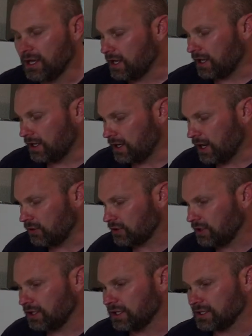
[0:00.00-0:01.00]
and how
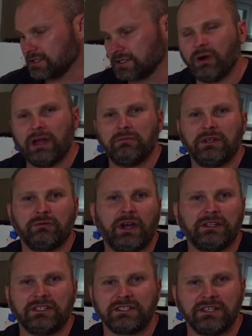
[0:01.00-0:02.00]
good it is.
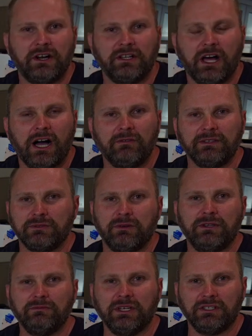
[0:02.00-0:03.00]
Write this all off as
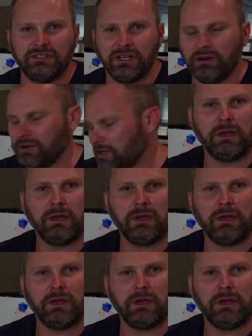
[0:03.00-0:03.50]
one big joke.